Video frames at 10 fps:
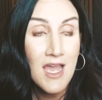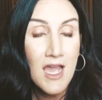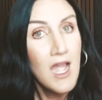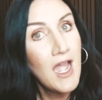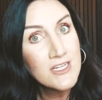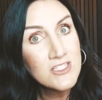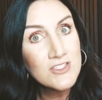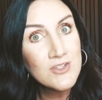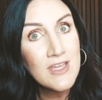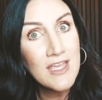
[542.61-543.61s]
I just know
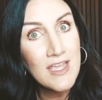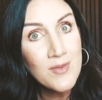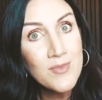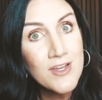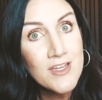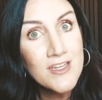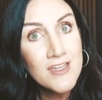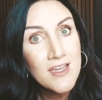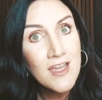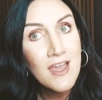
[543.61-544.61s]
the handbook,
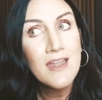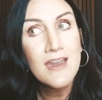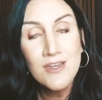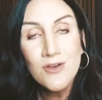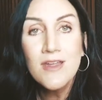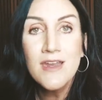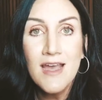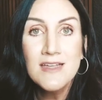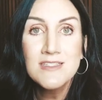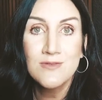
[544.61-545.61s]
and I know how to ask
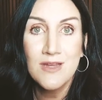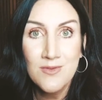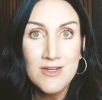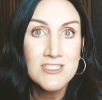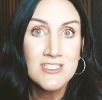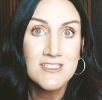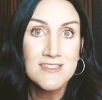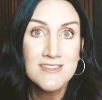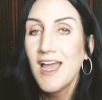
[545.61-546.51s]
the right questions.